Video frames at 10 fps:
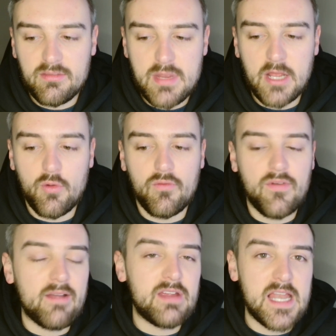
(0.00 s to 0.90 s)
minute or
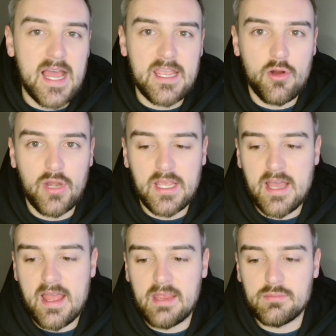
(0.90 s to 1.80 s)
very late on in
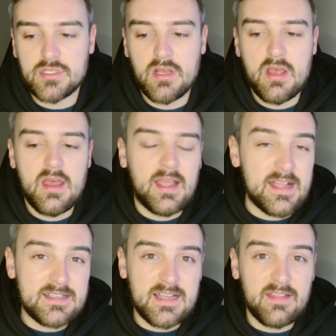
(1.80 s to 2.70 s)
games?
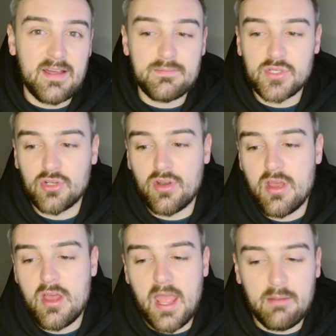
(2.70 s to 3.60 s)
Against Southampton,
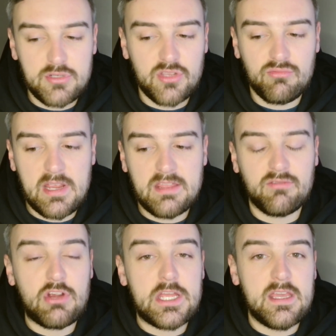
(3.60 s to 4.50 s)
it was
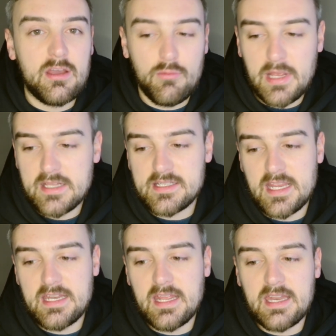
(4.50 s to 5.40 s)
3-3. We
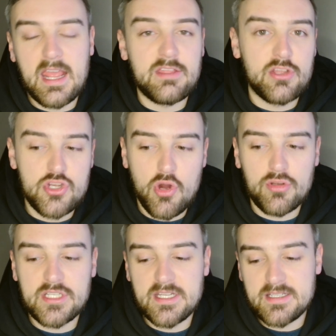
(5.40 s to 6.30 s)
conceded in the
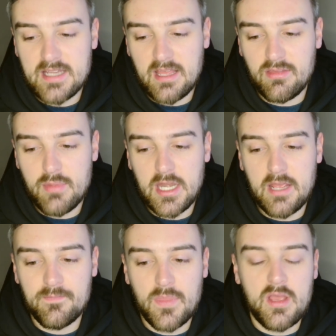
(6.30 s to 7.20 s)
96th
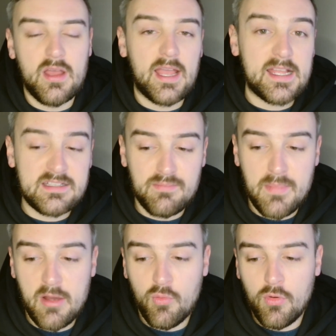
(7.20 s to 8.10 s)
minute. Against
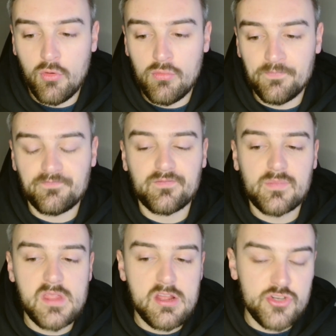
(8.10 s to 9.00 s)
Millwall,
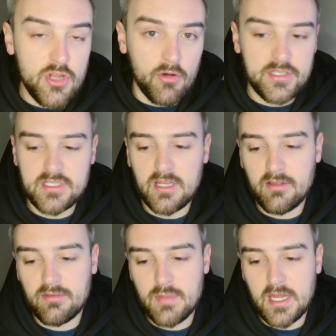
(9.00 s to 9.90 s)

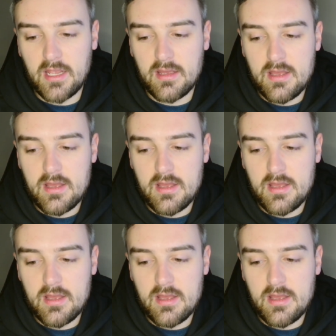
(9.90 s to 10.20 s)
90th minute.